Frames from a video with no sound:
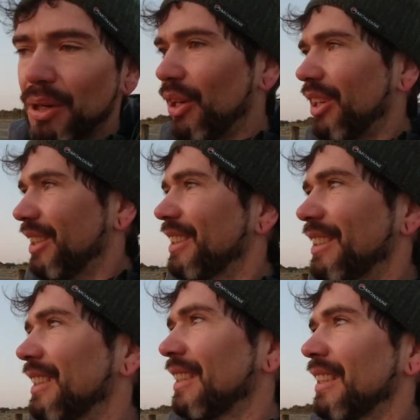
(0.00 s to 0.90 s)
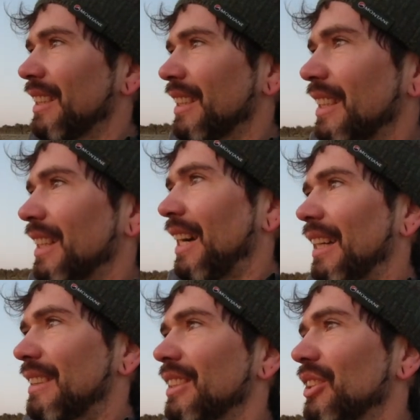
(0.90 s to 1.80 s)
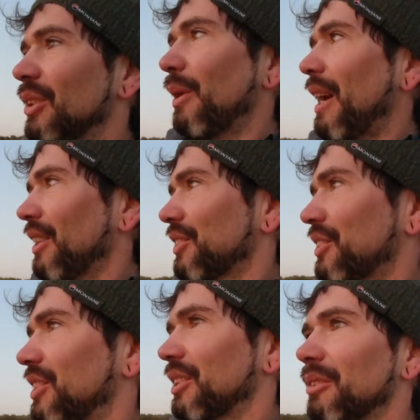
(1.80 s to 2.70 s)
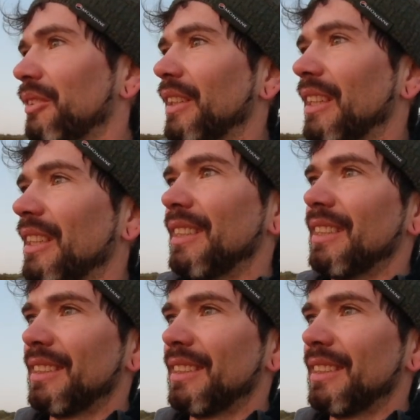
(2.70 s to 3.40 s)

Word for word: but I didn't know what else to do with it.